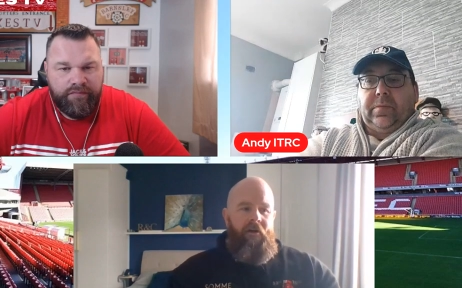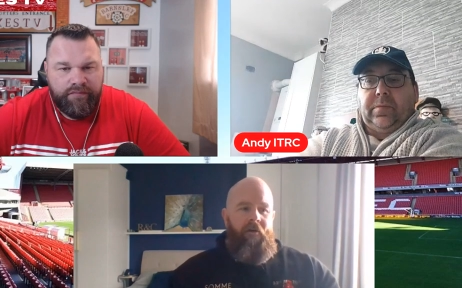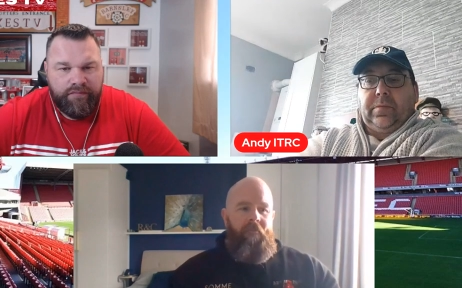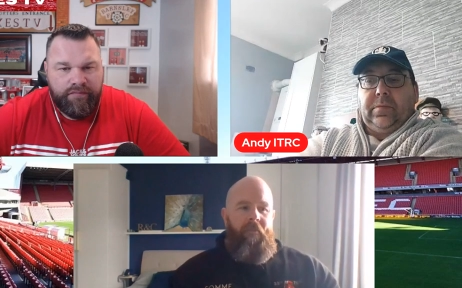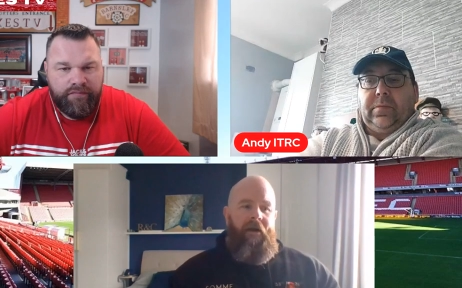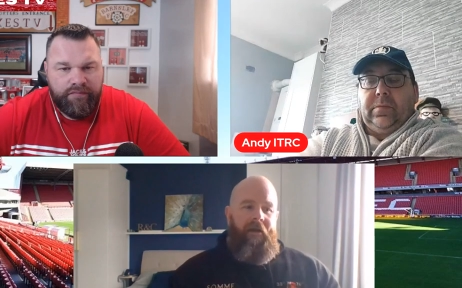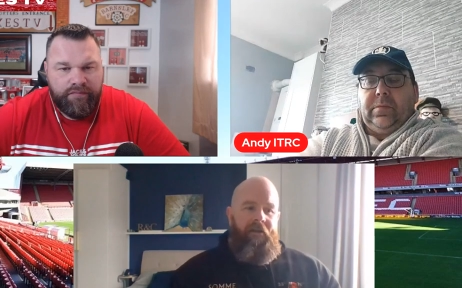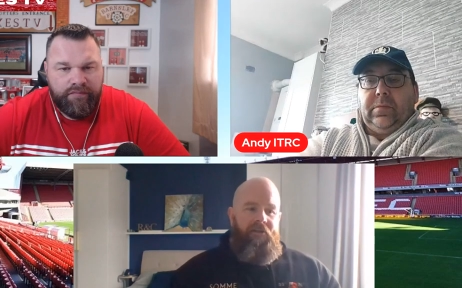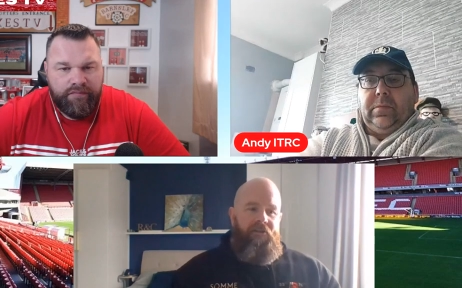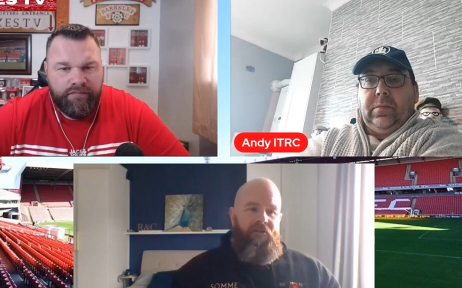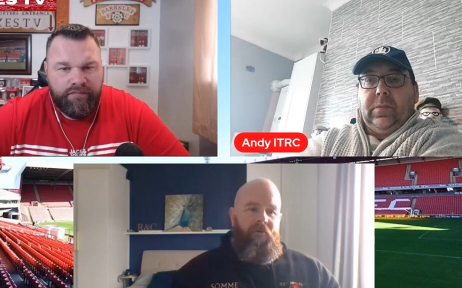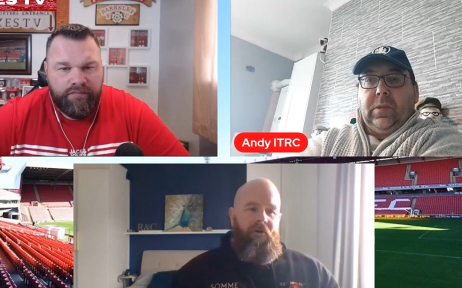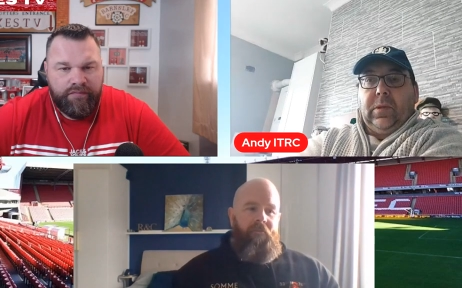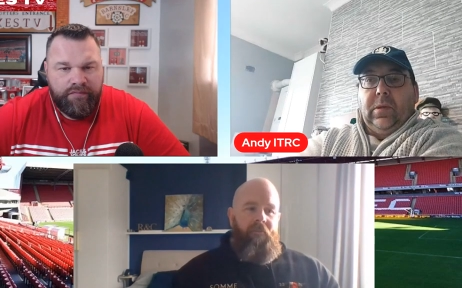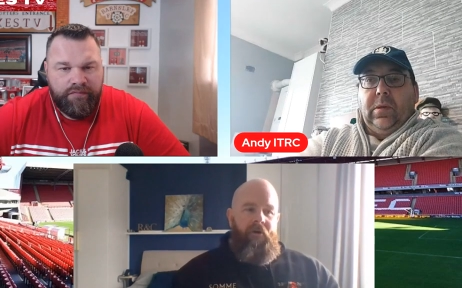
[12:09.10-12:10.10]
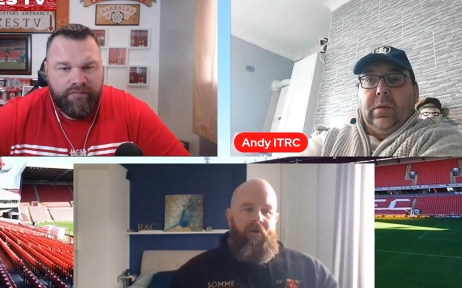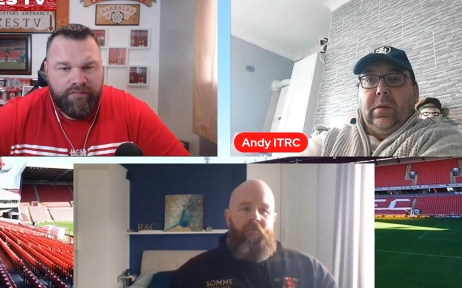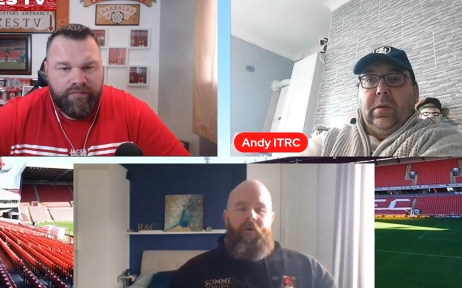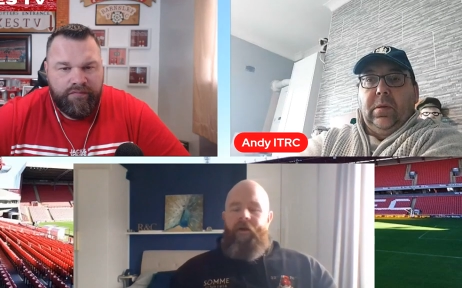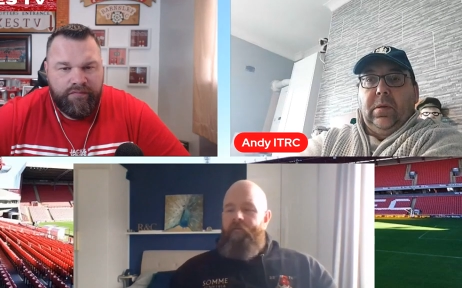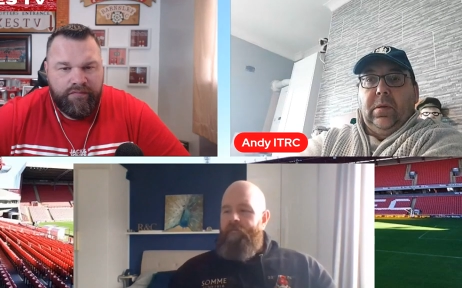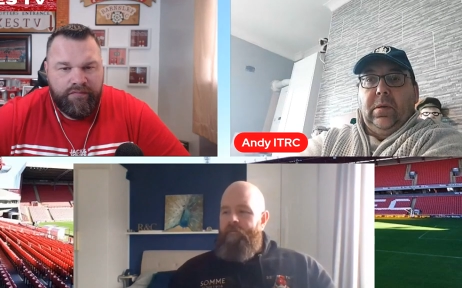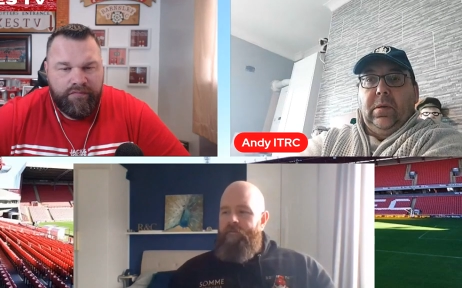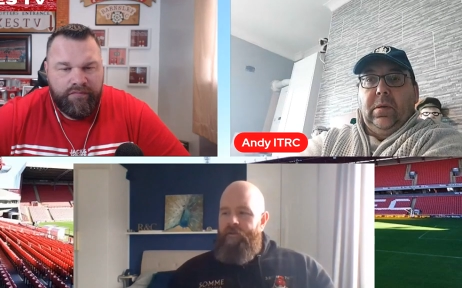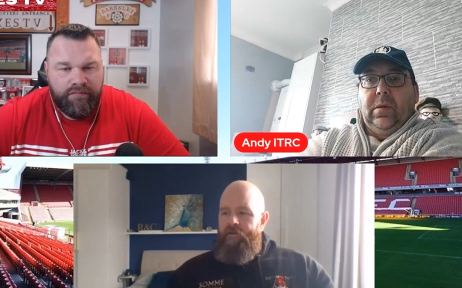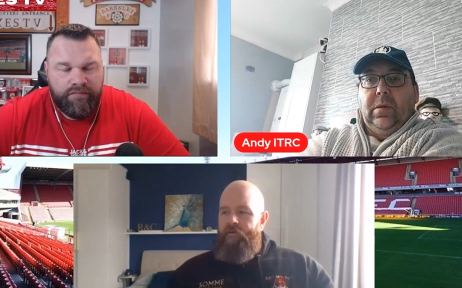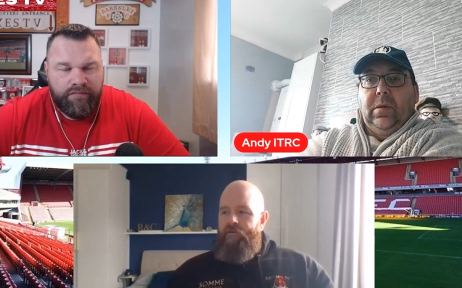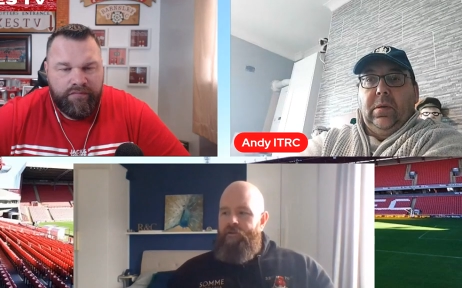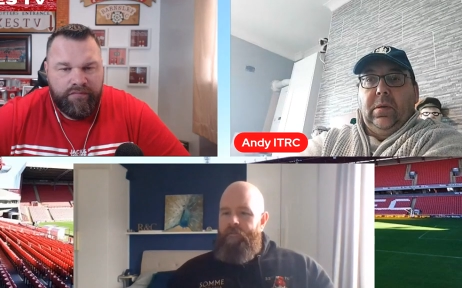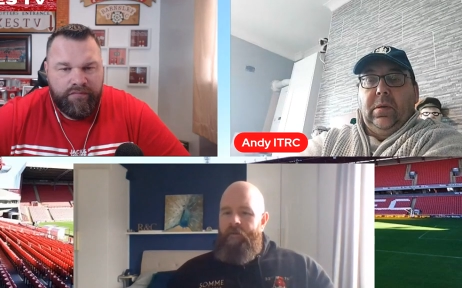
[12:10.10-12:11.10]
Speaker 1: back into them, wait for them to
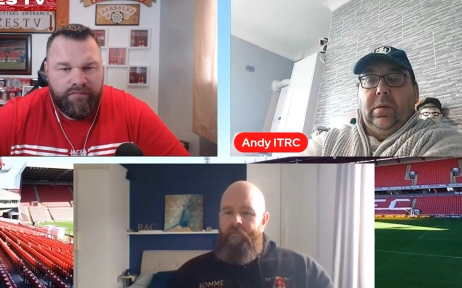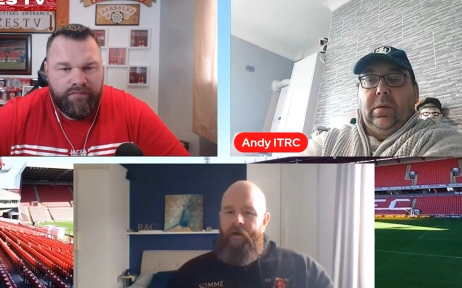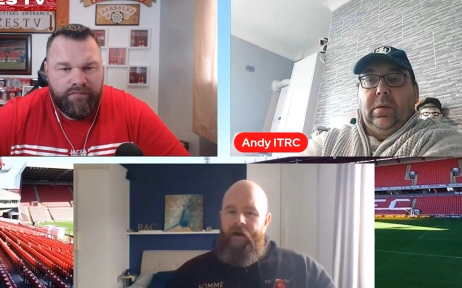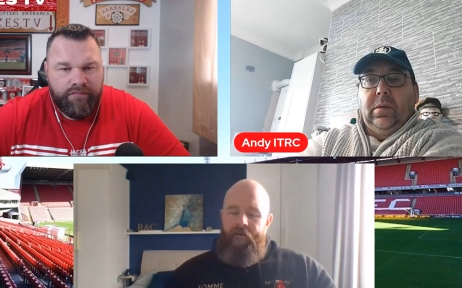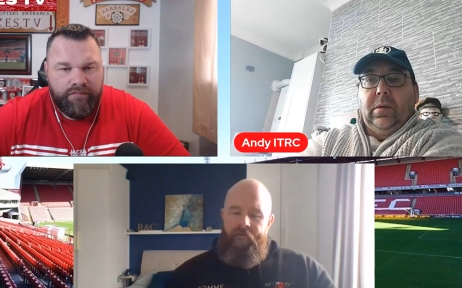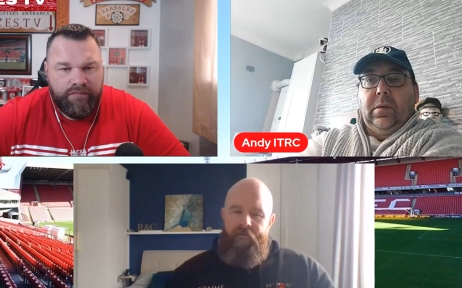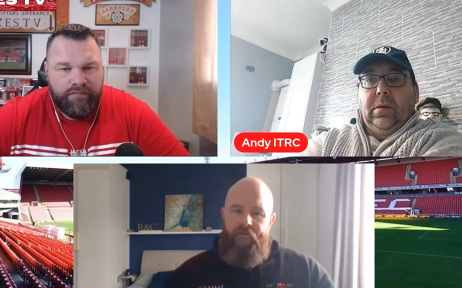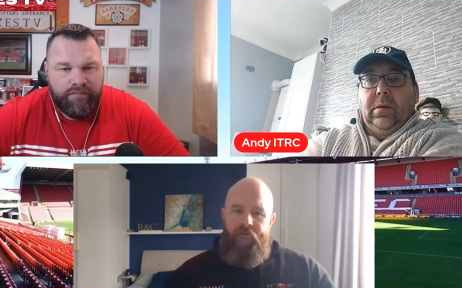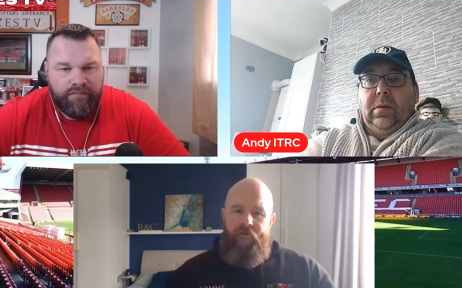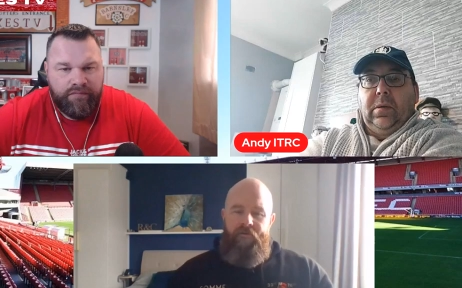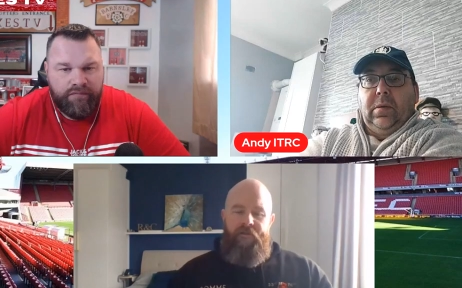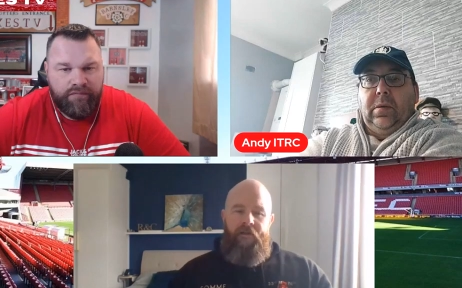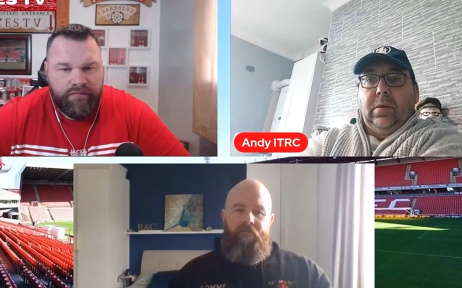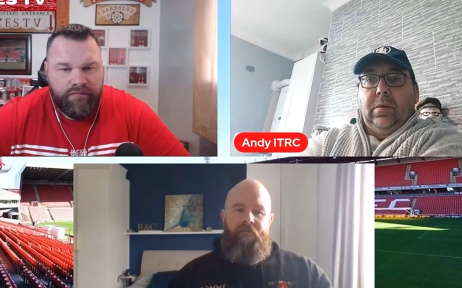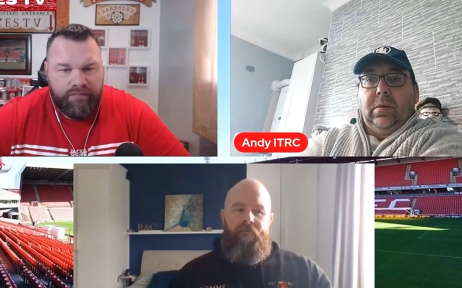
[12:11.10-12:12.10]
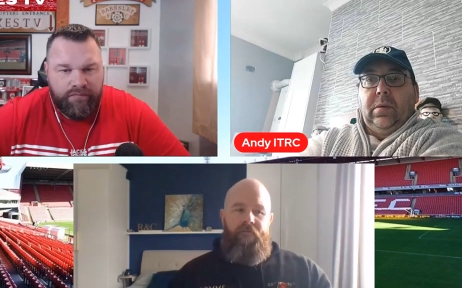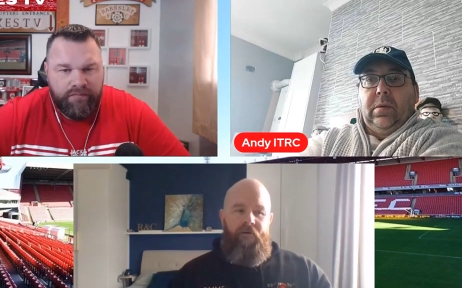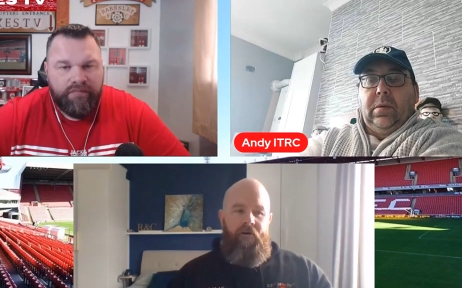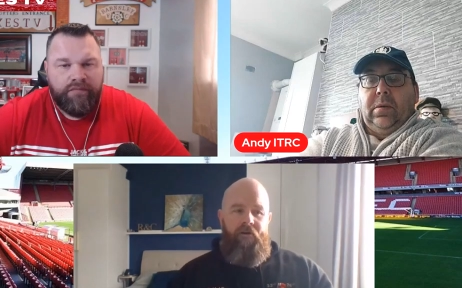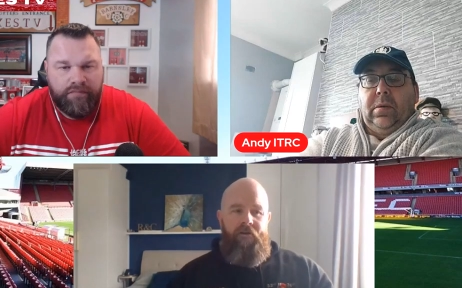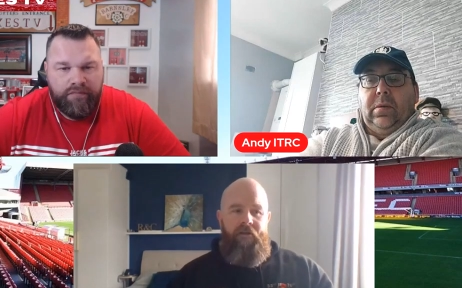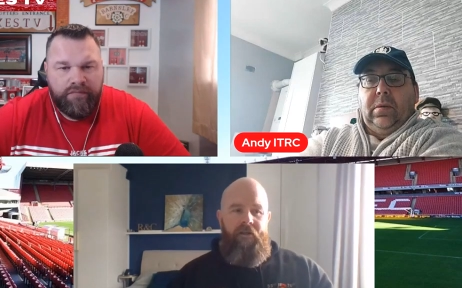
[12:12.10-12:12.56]
nudge him it back, and then throw themselves on the floor.